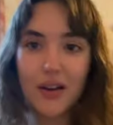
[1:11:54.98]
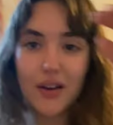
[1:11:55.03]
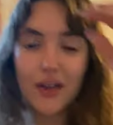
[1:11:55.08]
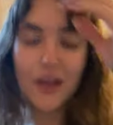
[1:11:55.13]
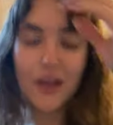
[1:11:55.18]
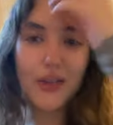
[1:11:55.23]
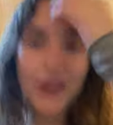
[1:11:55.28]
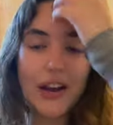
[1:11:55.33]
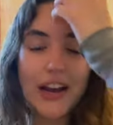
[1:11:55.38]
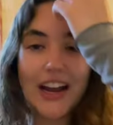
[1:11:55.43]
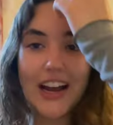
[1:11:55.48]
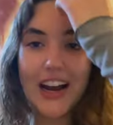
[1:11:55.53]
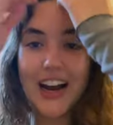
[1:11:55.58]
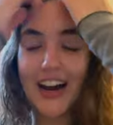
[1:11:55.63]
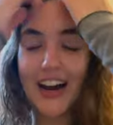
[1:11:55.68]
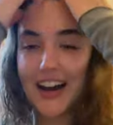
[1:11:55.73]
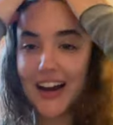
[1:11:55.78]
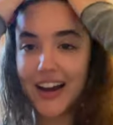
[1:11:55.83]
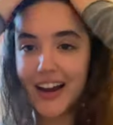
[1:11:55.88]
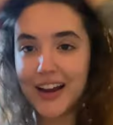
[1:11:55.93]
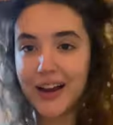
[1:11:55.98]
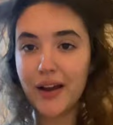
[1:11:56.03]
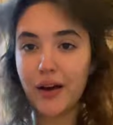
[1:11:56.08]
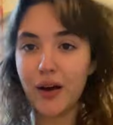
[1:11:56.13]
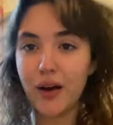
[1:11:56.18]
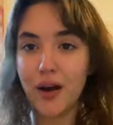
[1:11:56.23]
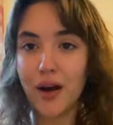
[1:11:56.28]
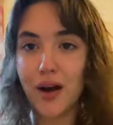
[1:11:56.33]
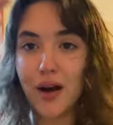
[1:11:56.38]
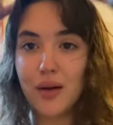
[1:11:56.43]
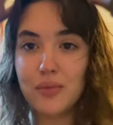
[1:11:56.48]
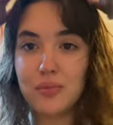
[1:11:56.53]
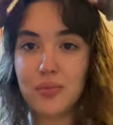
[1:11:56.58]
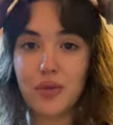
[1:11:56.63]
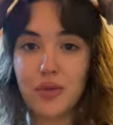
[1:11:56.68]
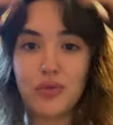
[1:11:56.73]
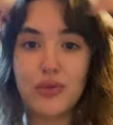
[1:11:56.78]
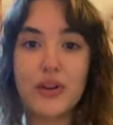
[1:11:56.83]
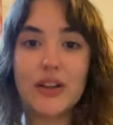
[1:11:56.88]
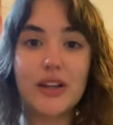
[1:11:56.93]
Okay, hi.
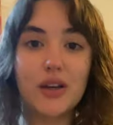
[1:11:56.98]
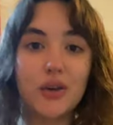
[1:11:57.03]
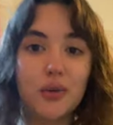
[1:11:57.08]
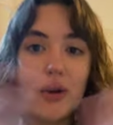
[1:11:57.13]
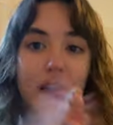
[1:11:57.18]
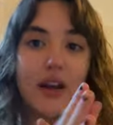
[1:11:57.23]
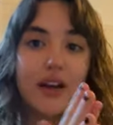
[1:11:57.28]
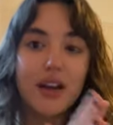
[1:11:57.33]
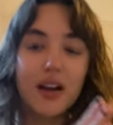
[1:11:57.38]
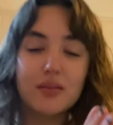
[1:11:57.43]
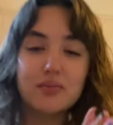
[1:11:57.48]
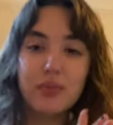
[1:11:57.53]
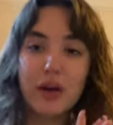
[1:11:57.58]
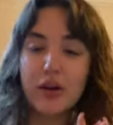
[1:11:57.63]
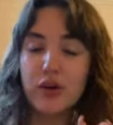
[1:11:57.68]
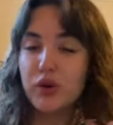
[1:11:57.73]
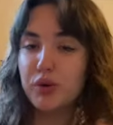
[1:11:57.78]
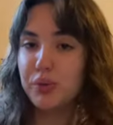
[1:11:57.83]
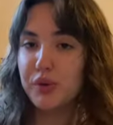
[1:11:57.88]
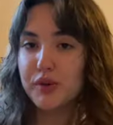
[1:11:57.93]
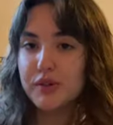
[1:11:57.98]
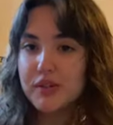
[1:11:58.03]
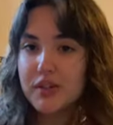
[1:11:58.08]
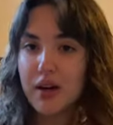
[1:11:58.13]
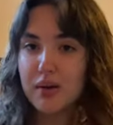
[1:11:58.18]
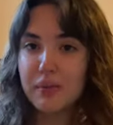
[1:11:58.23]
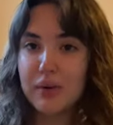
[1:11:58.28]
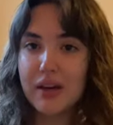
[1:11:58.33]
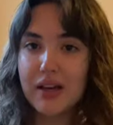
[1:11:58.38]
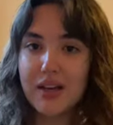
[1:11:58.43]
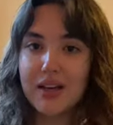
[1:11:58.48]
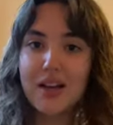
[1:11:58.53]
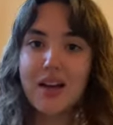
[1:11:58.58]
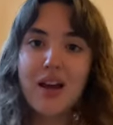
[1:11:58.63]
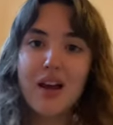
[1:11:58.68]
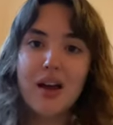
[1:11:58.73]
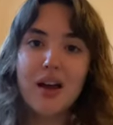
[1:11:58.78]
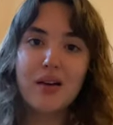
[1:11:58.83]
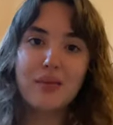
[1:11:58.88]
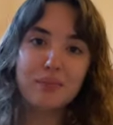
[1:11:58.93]
Really quick, my Uber's coming,
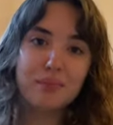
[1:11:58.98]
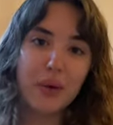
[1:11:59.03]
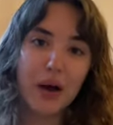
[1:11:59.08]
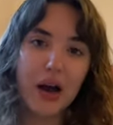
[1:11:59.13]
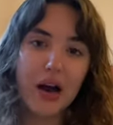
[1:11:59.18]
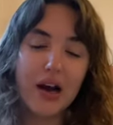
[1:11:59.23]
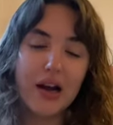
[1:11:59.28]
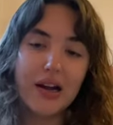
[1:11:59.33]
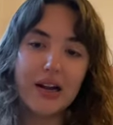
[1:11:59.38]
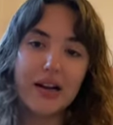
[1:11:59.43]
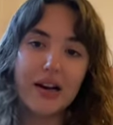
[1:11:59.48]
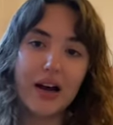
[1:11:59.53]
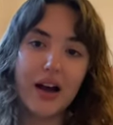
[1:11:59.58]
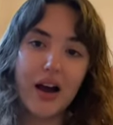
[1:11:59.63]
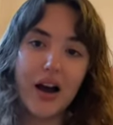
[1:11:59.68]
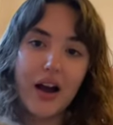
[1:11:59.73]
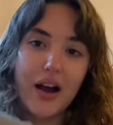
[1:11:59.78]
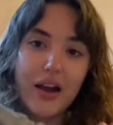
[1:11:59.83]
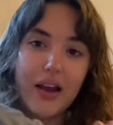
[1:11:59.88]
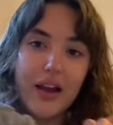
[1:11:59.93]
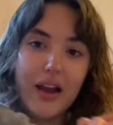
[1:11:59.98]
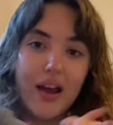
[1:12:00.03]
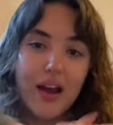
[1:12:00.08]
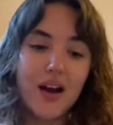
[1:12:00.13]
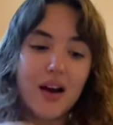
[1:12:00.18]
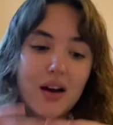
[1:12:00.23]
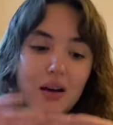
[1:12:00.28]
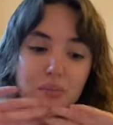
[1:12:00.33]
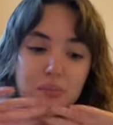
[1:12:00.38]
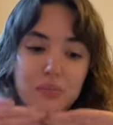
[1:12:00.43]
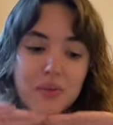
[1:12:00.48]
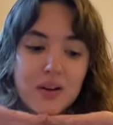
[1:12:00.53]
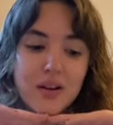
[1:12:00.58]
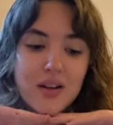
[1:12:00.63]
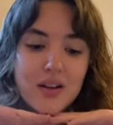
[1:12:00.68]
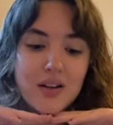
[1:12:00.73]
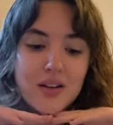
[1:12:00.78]
but I am